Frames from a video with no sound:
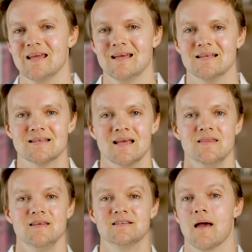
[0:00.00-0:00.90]
years,
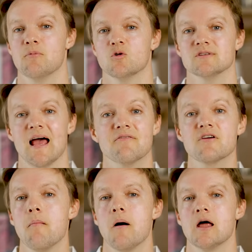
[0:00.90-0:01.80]
these chemicals have
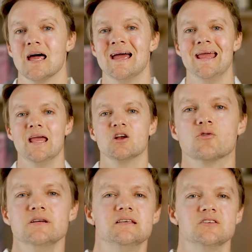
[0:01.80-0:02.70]
come under
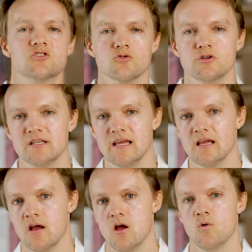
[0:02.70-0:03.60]
increasing
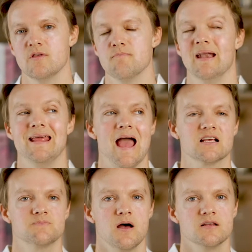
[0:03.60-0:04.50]
scrutiny, with many
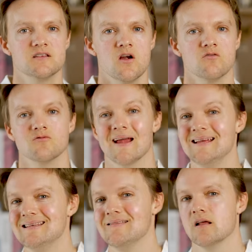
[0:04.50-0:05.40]
experts
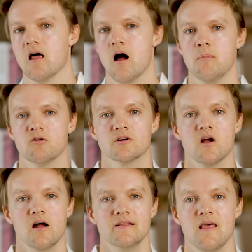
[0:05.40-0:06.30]
raising the alarm
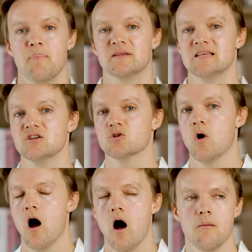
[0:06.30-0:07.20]
regarding their potential
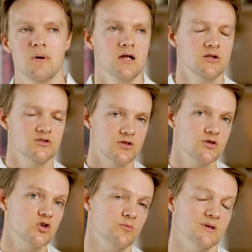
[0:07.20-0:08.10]
harm to the
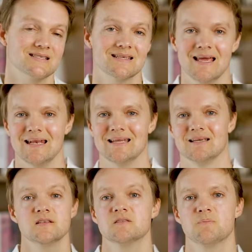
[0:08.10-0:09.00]
human skin.
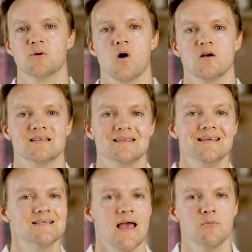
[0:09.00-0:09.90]
This is because
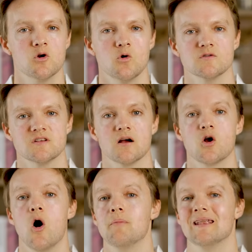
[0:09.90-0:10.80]
these chemicals are
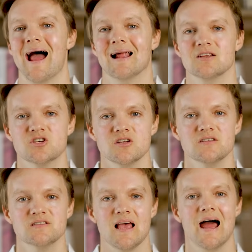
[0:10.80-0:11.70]
common
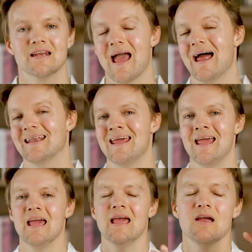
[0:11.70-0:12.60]
allergens and can
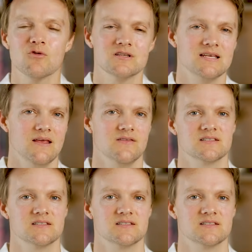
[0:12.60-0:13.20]
irritate the